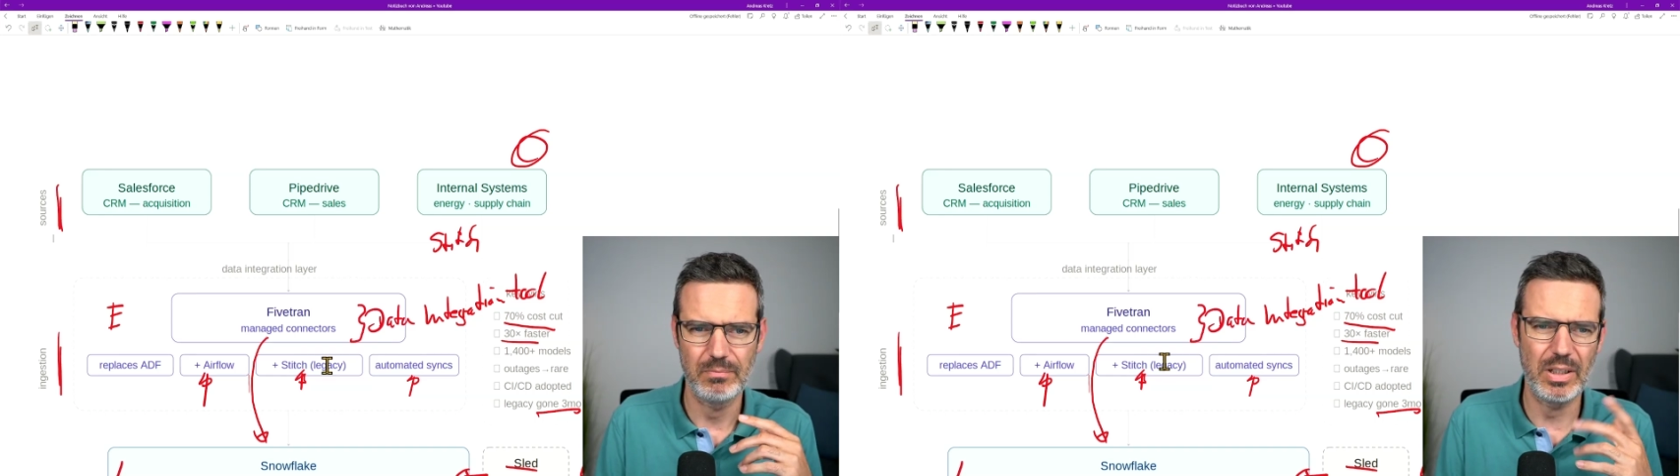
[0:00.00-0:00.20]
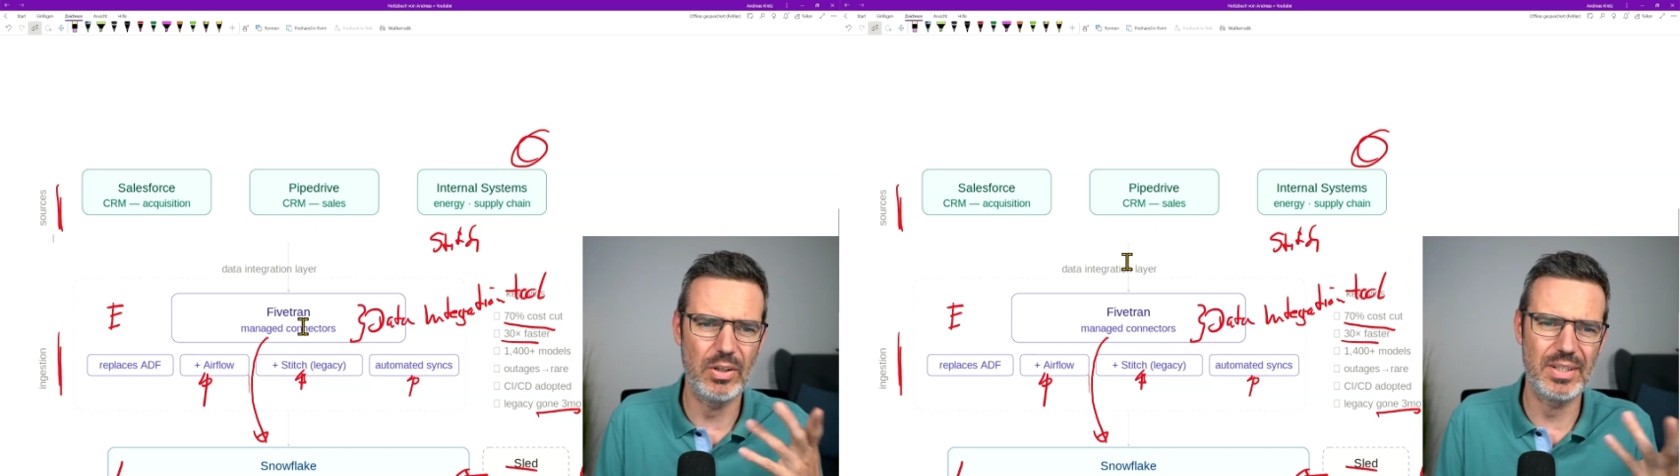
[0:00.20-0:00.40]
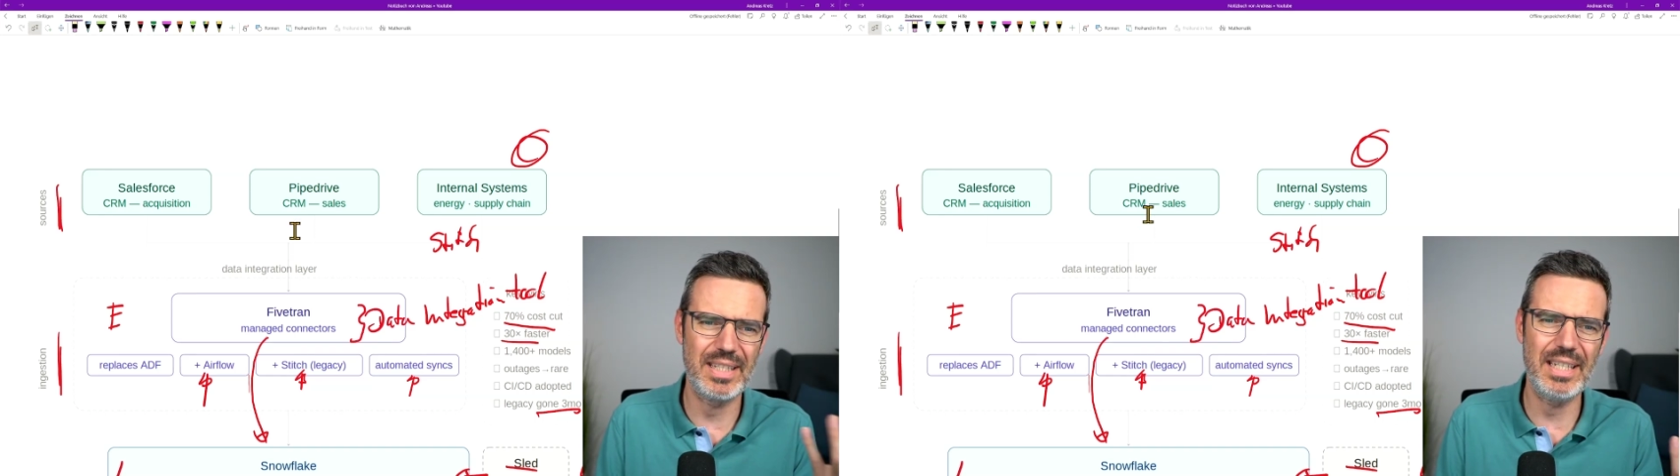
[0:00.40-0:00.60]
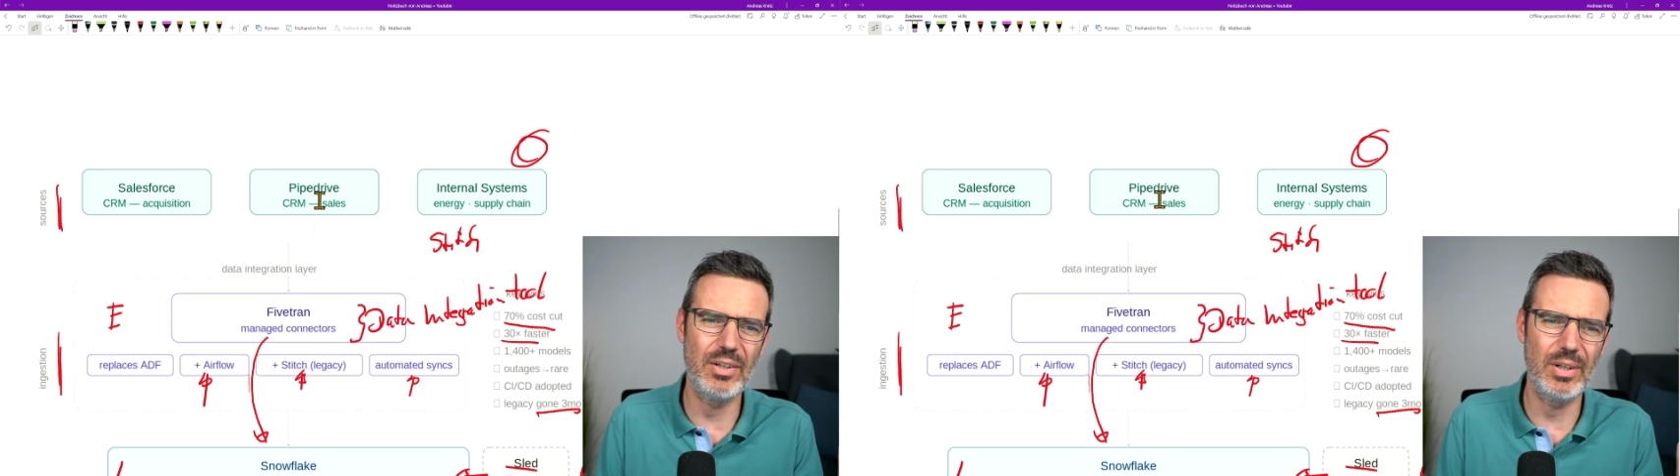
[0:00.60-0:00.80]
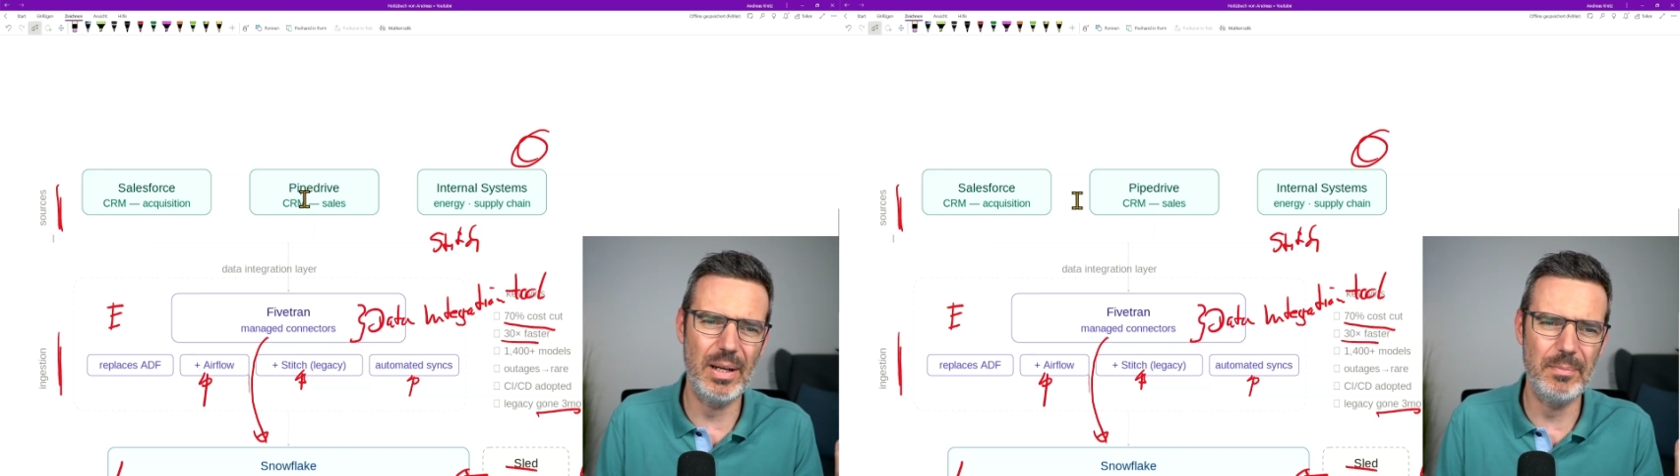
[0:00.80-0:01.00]
Because
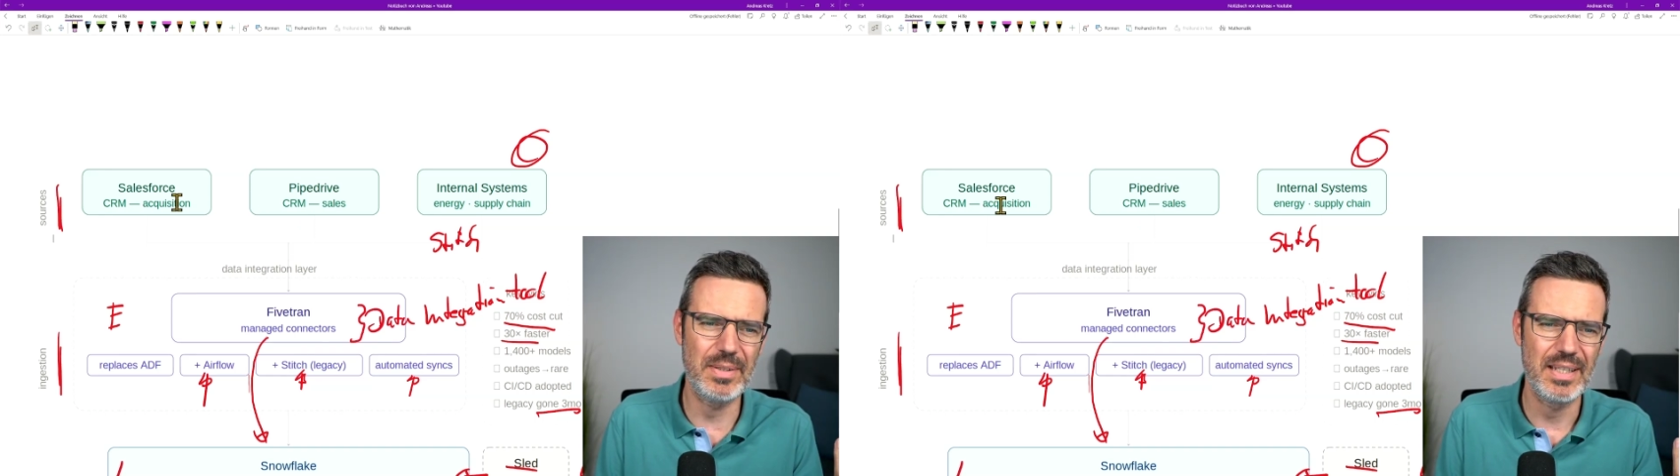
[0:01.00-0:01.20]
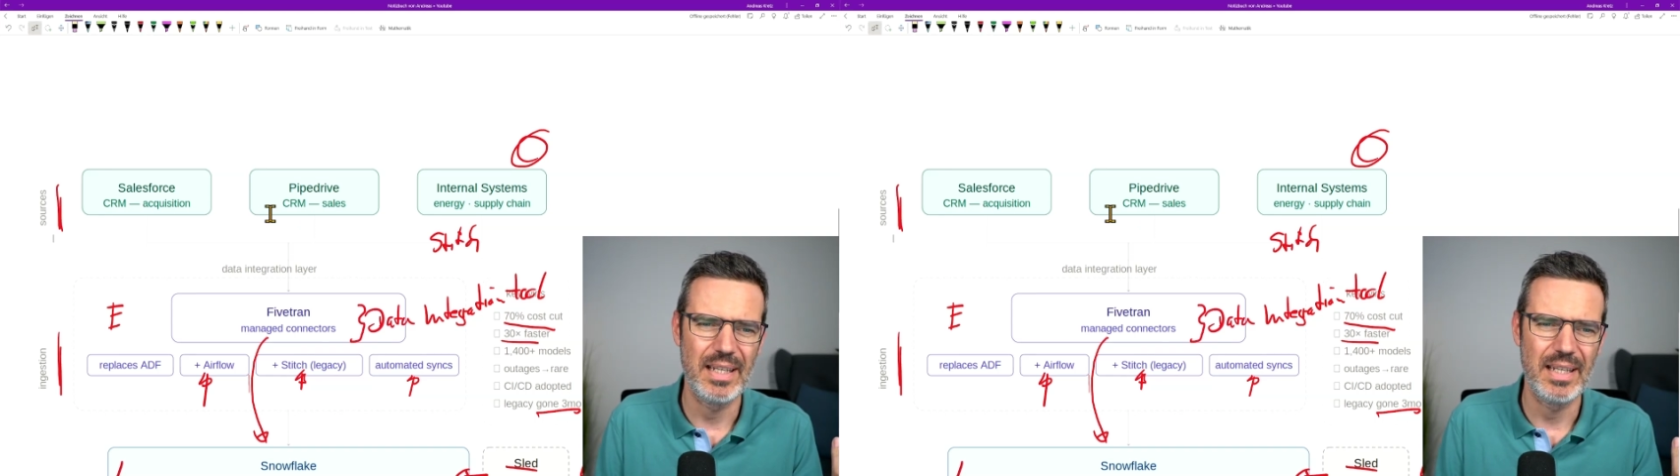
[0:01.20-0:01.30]
CRMs,